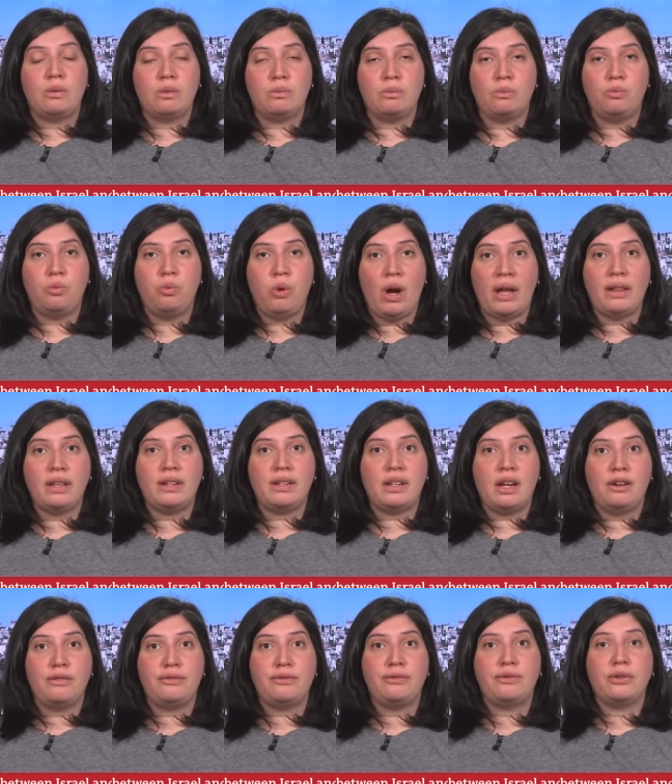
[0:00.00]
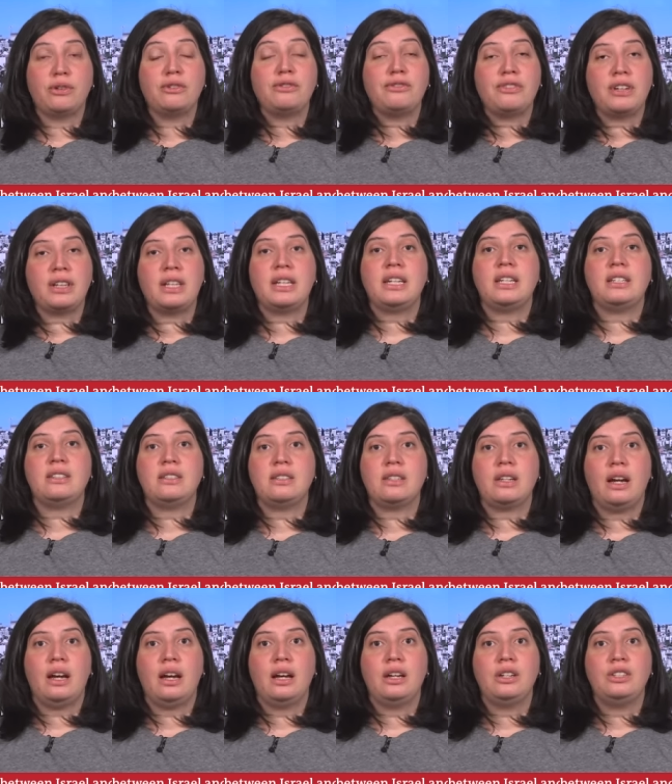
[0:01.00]
well enough, fulfilling its
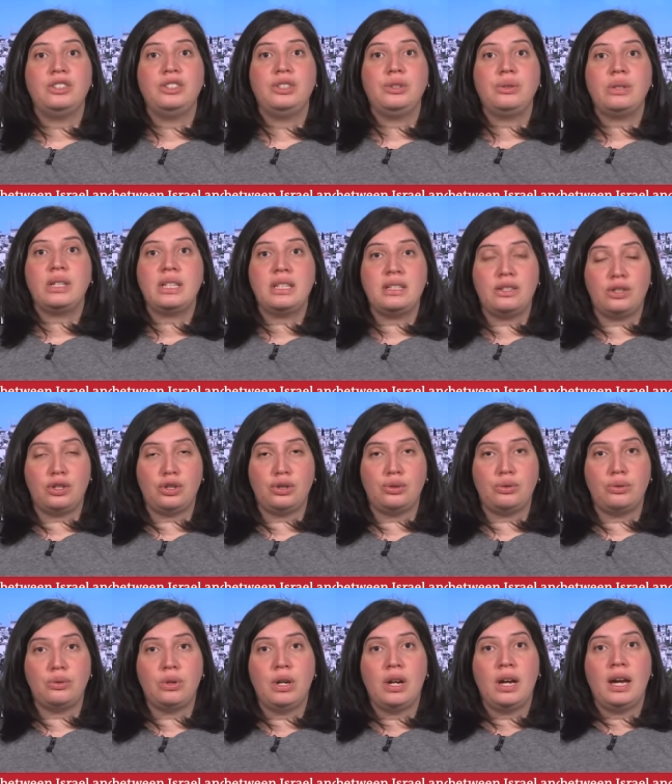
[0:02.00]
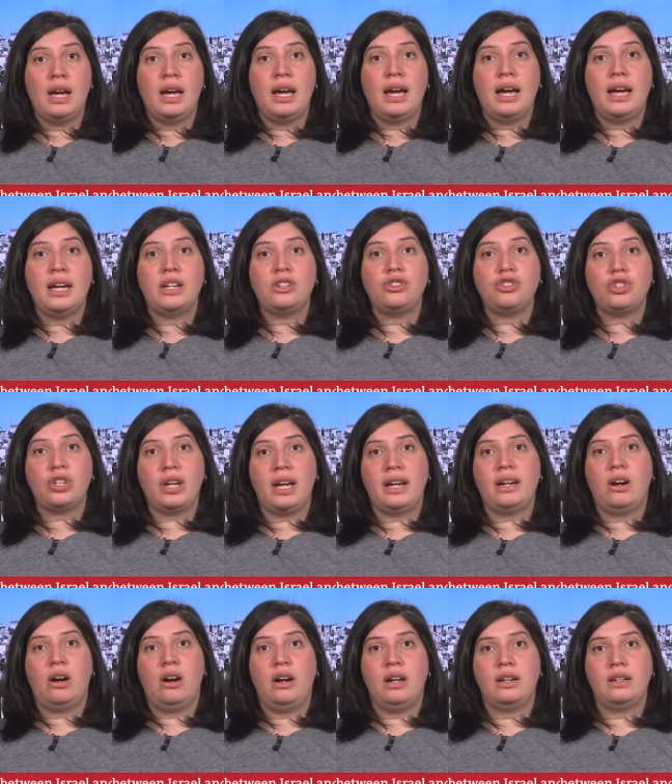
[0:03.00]
uh, duty to uh, check
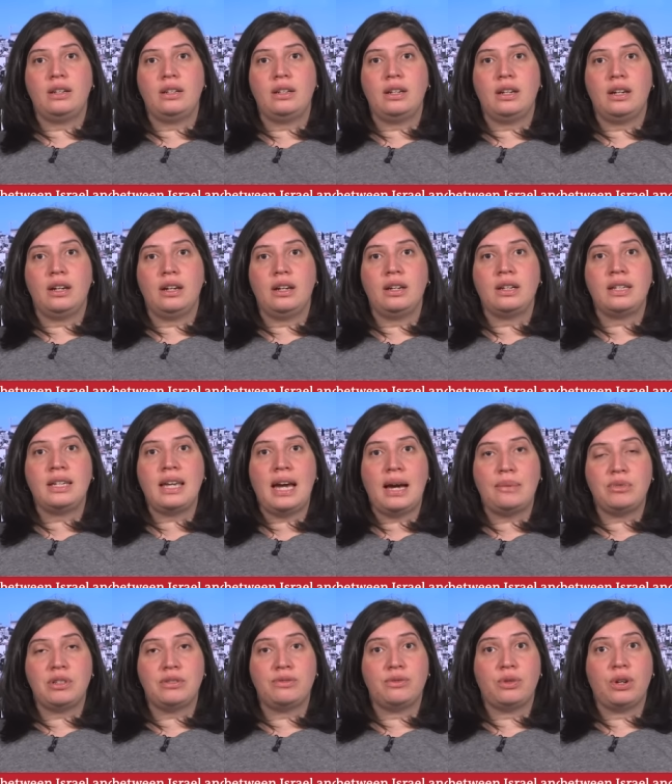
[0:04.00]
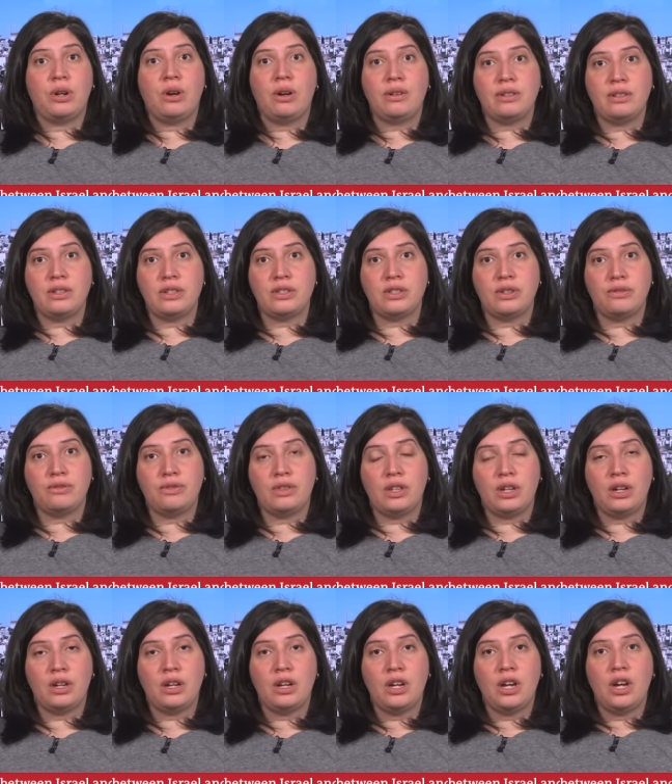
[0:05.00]
on uh, captive regardless of
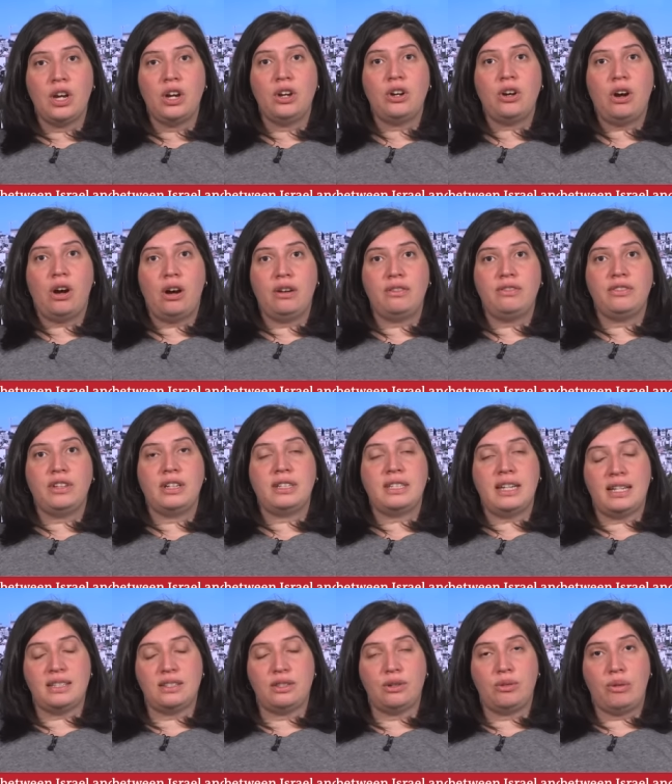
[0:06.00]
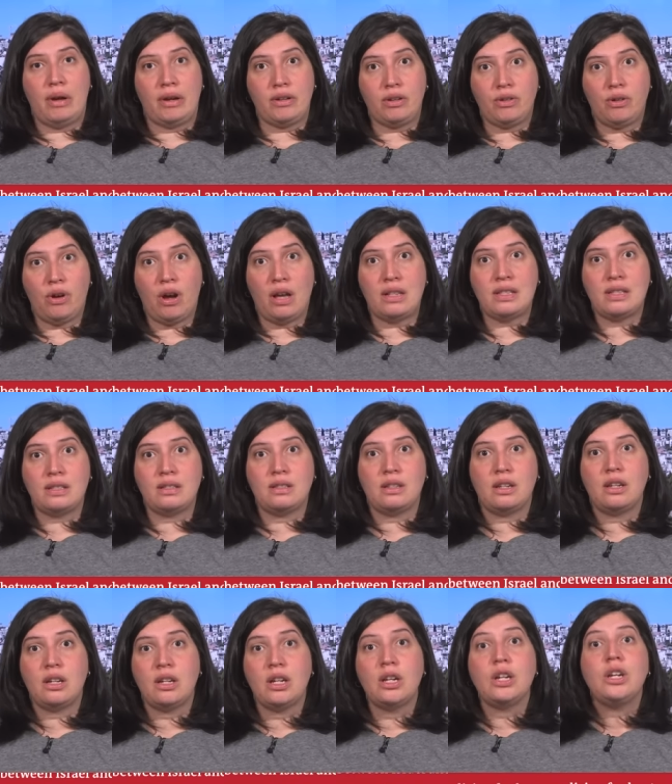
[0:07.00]
the conflict, as the Red Cross is
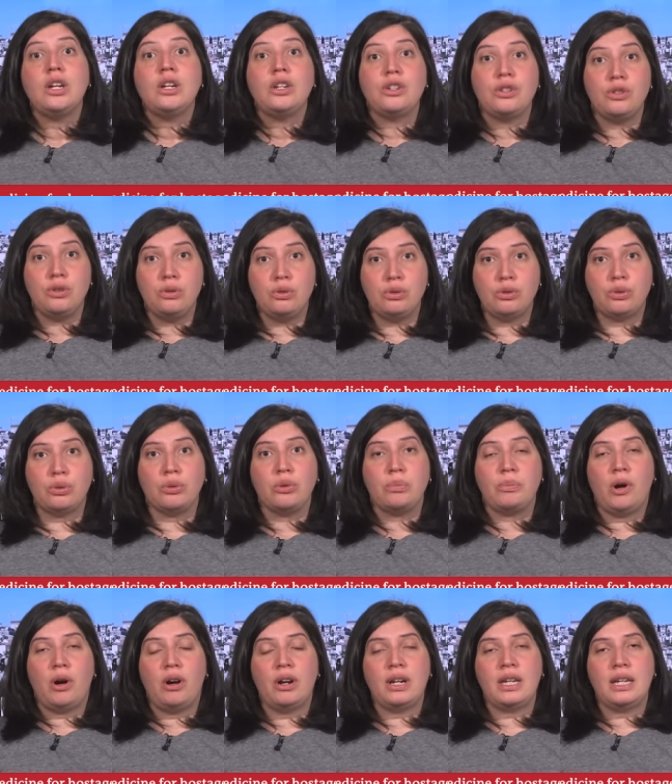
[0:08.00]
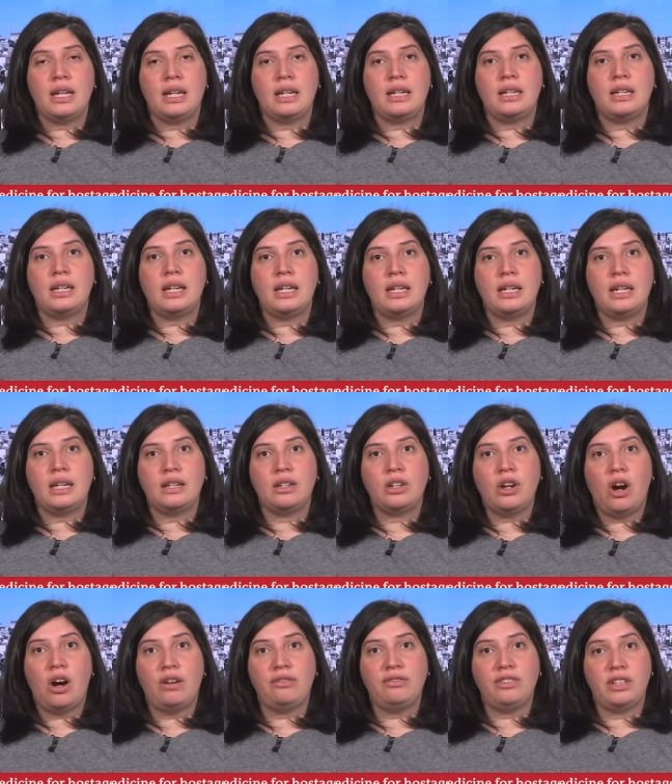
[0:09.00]
a neutral party in, in, in
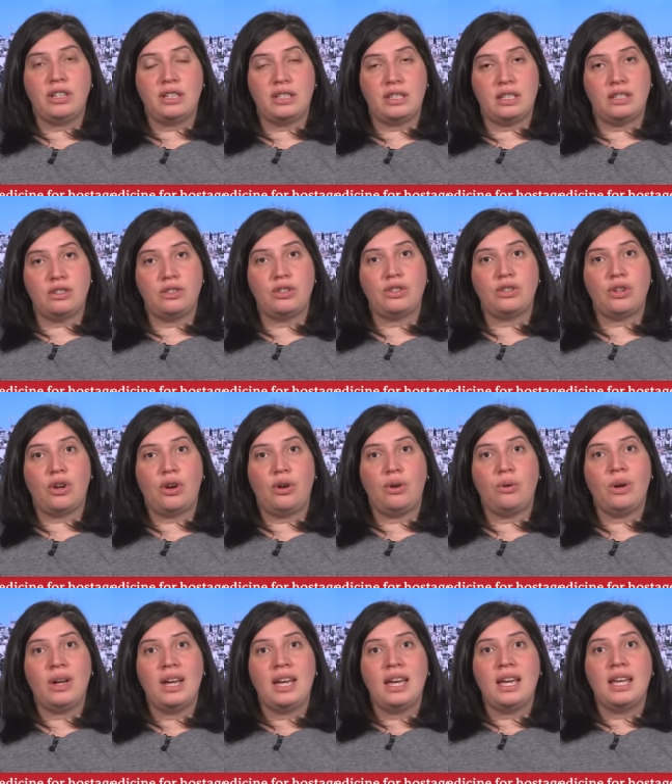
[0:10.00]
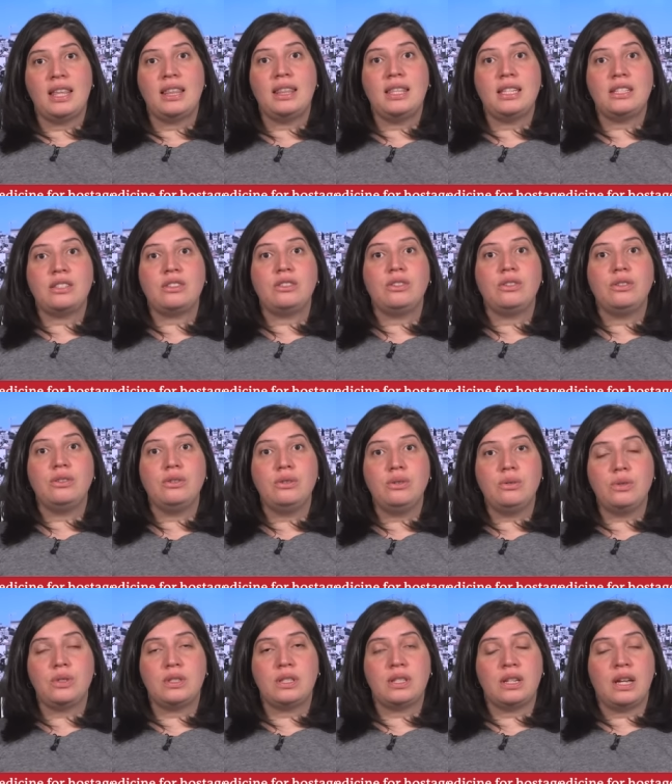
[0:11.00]
conflicts. And so this
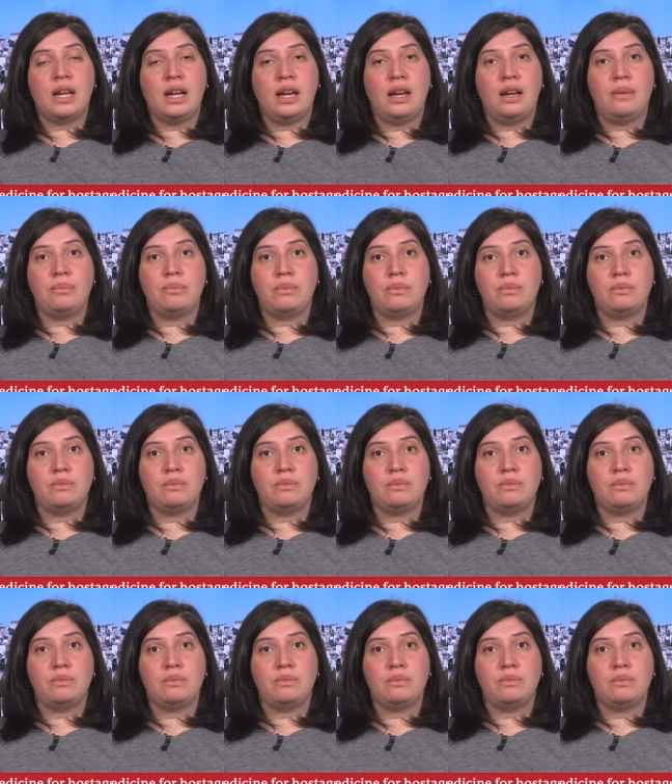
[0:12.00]
news um,